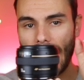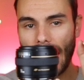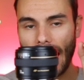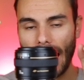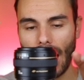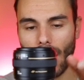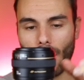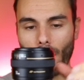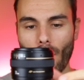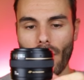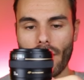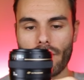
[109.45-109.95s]

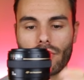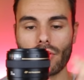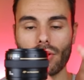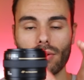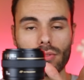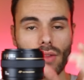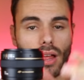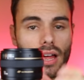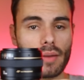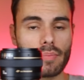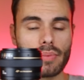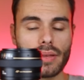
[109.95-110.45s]
However, a
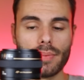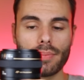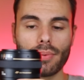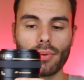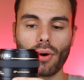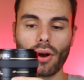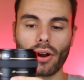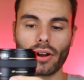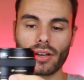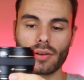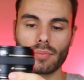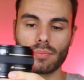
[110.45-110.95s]
lot of
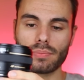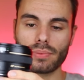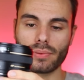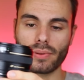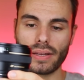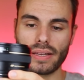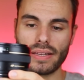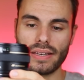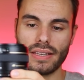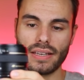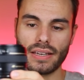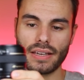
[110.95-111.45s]
people are
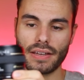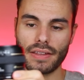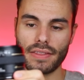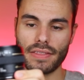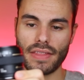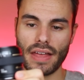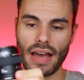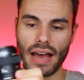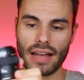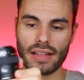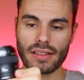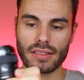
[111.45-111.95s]
complaining
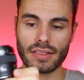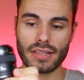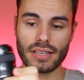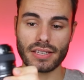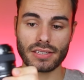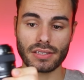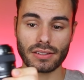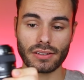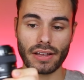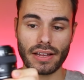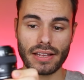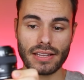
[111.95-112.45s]
that
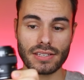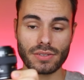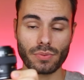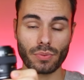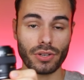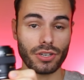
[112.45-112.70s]
this lens,